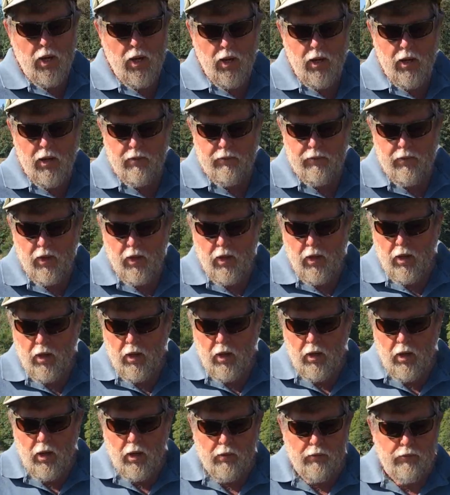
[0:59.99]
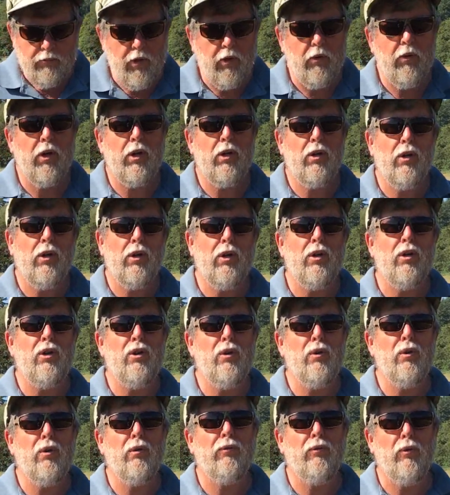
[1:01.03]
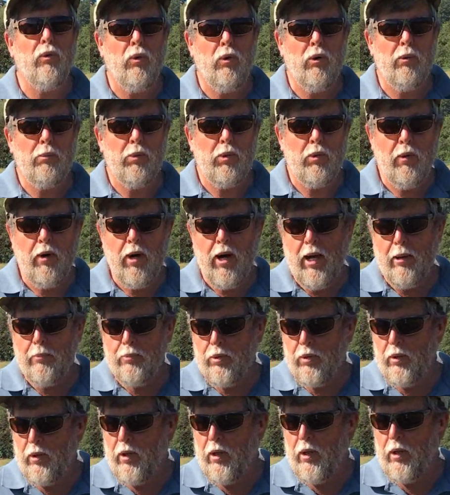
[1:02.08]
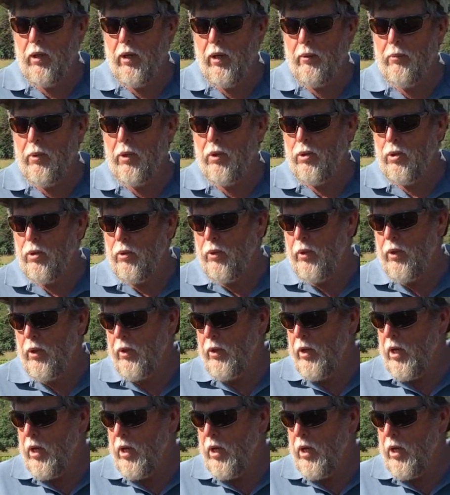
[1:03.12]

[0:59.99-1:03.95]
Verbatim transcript: have very good uniform crops. And I'm going to show you a